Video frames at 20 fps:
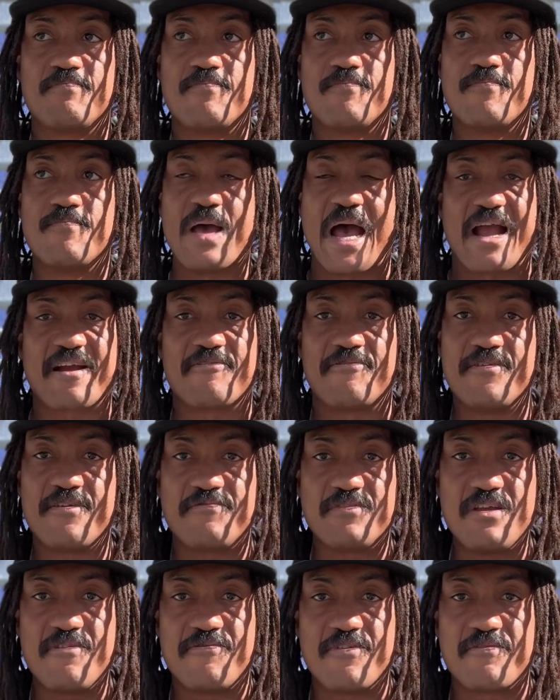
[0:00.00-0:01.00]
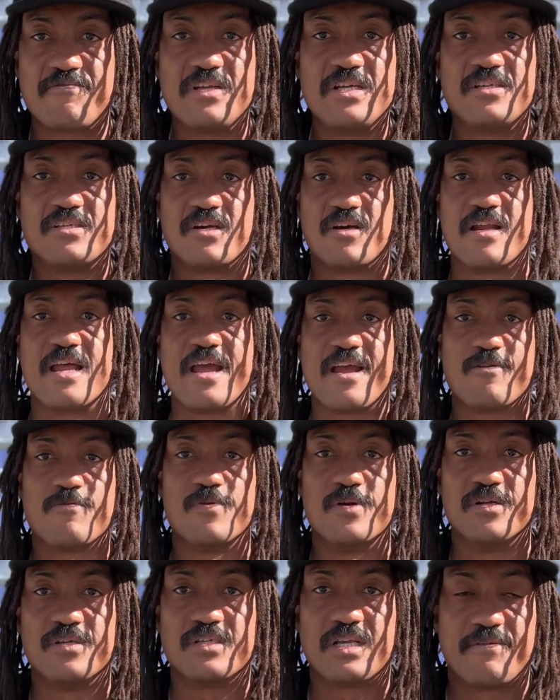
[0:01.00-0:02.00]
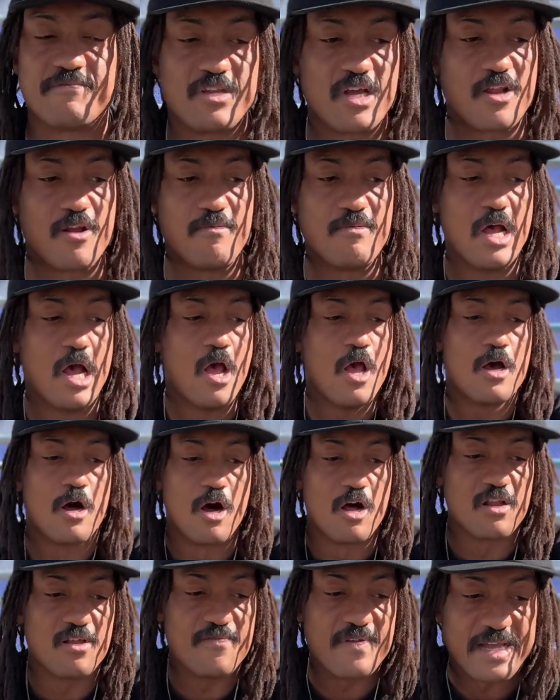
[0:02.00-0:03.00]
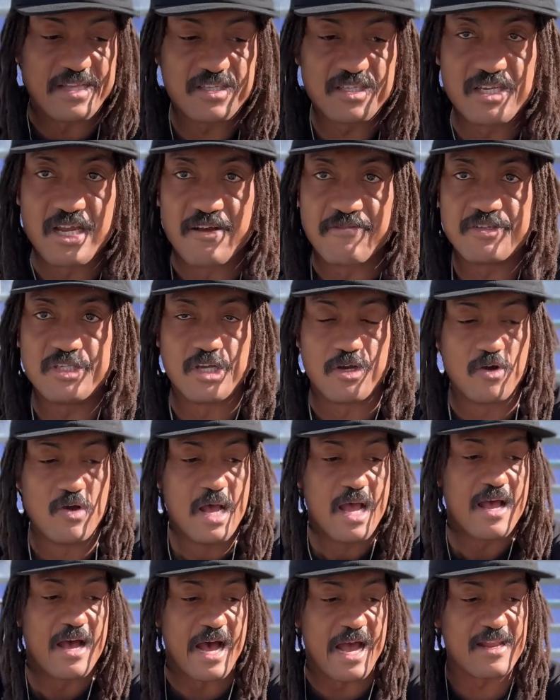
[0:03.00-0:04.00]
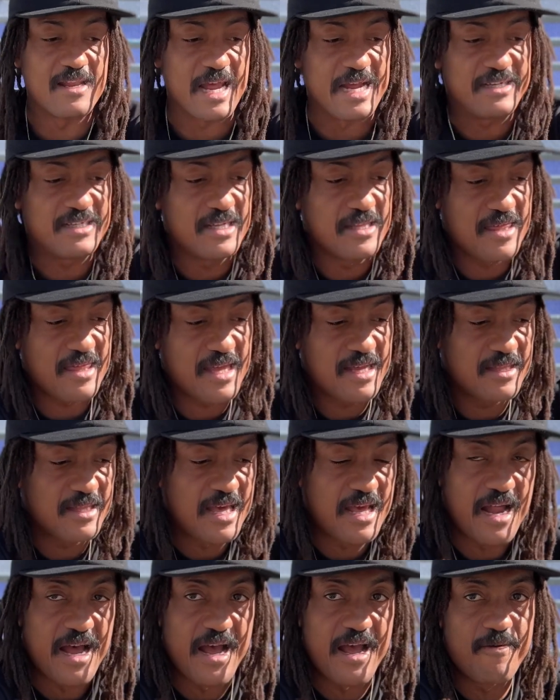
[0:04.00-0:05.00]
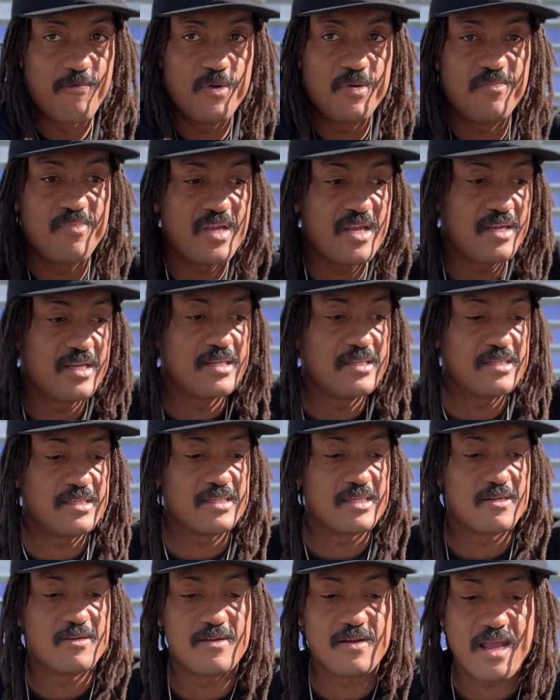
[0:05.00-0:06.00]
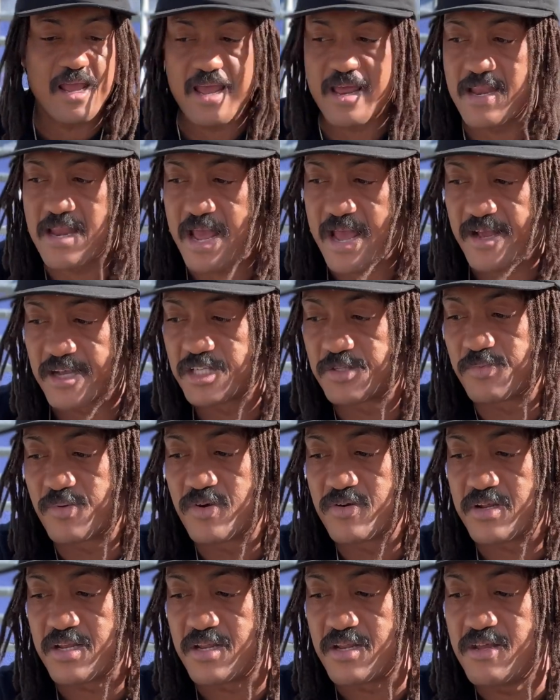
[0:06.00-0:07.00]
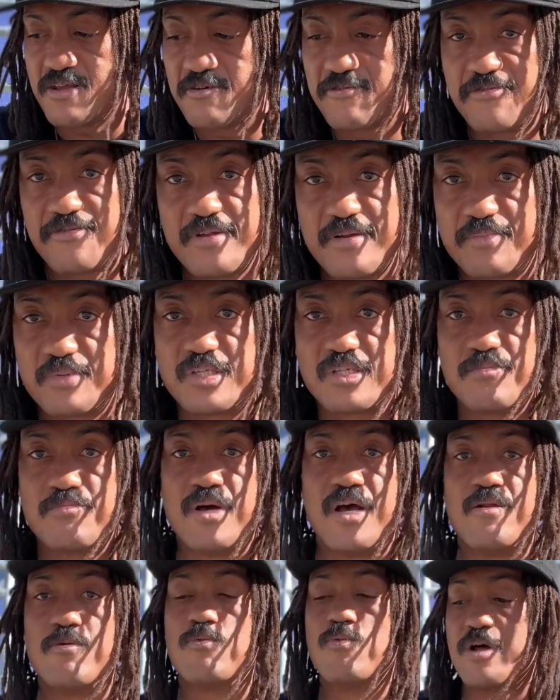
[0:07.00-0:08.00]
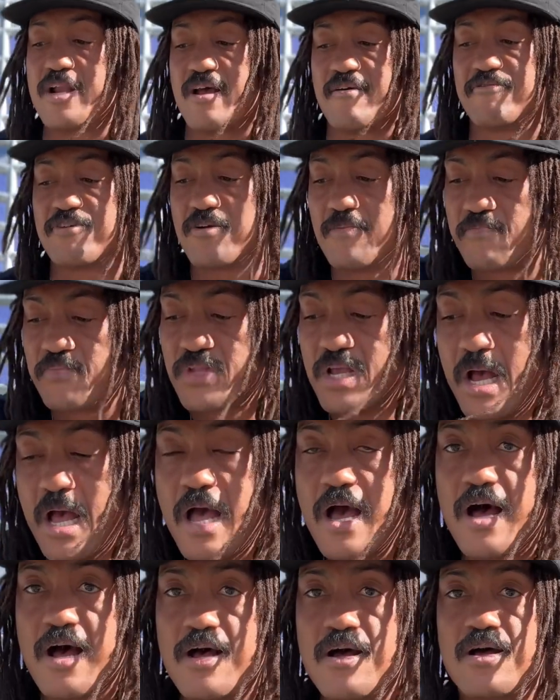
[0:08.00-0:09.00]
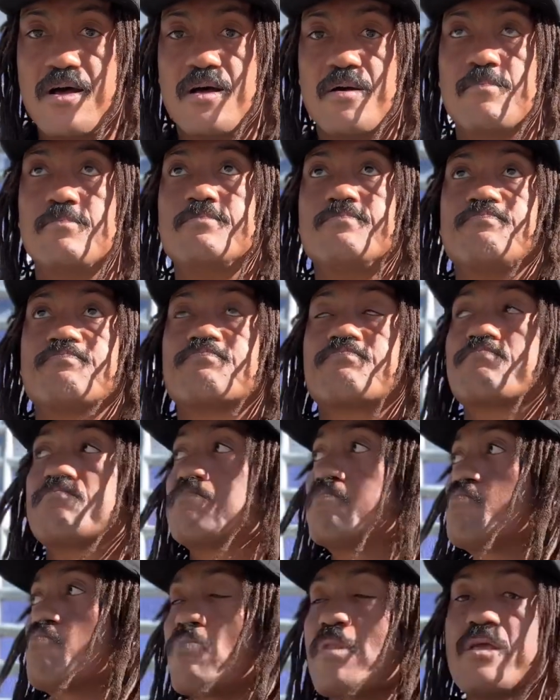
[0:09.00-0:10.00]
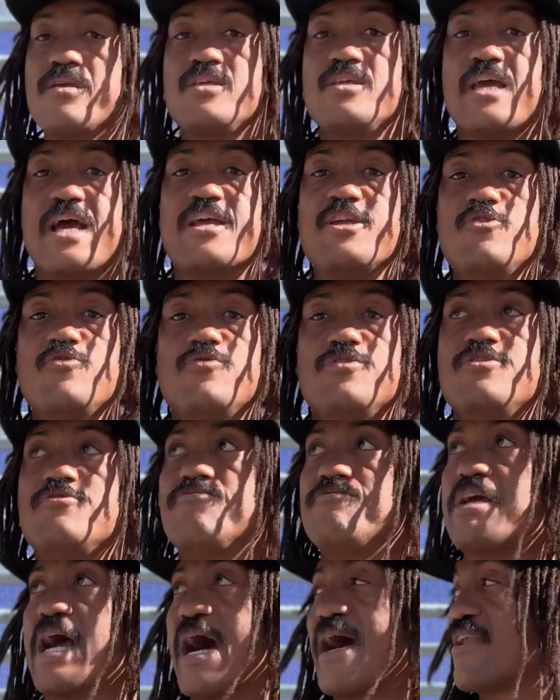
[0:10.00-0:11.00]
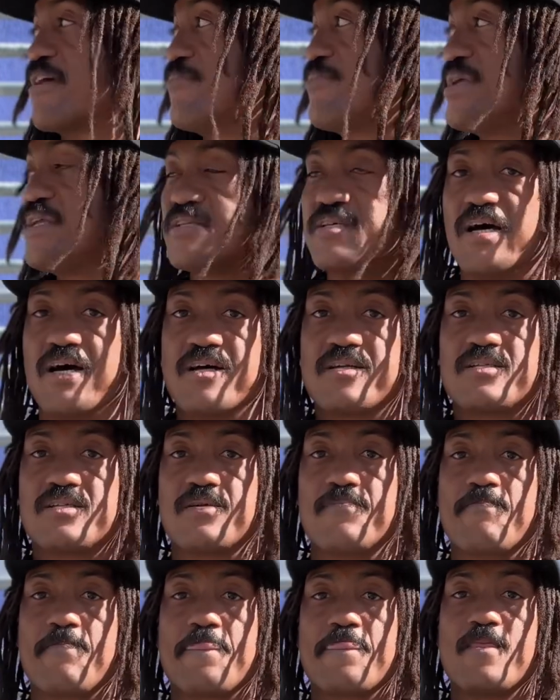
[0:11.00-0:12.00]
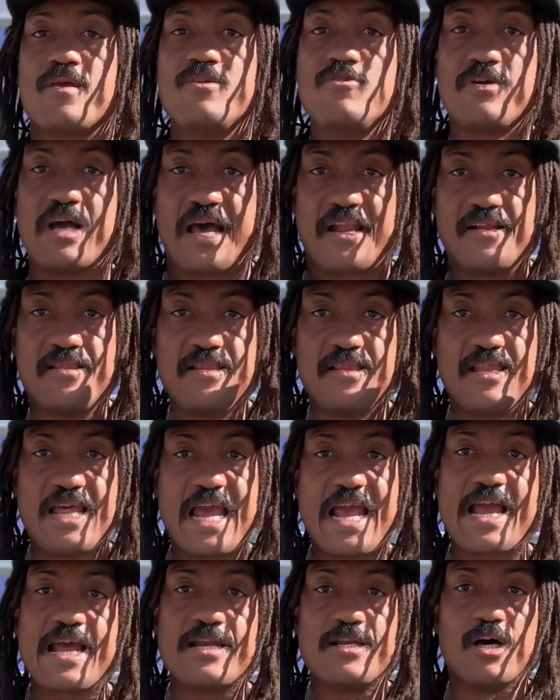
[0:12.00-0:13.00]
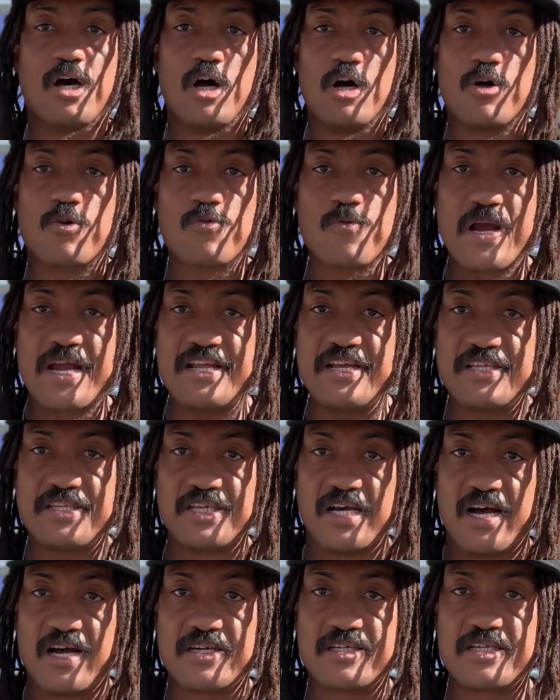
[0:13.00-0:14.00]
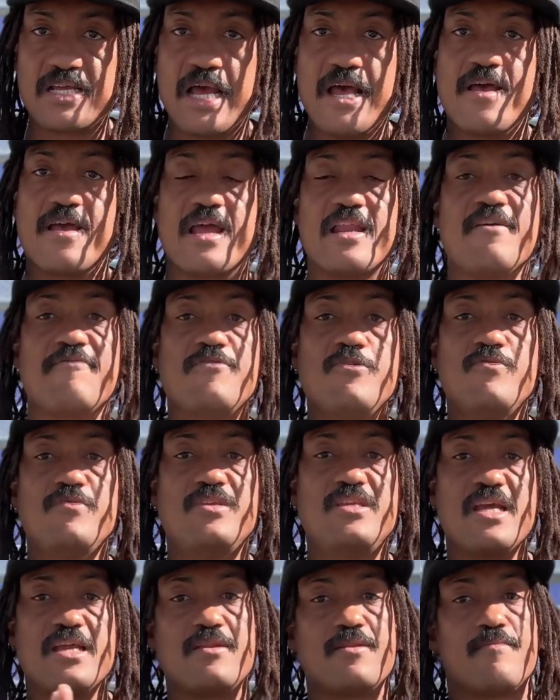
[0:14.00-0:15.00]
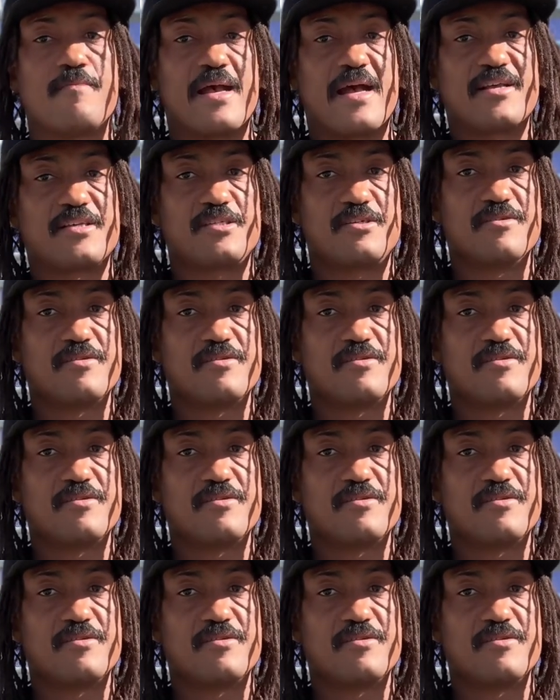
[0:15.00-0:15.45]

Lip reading: back 50-50s on handrails. I've done all of that stuff. So I'd like to think that I would be considered an expert in heel flips, but whatever. Yeah, you gotta be tucked. You gotta land already tucked. And if you didn't master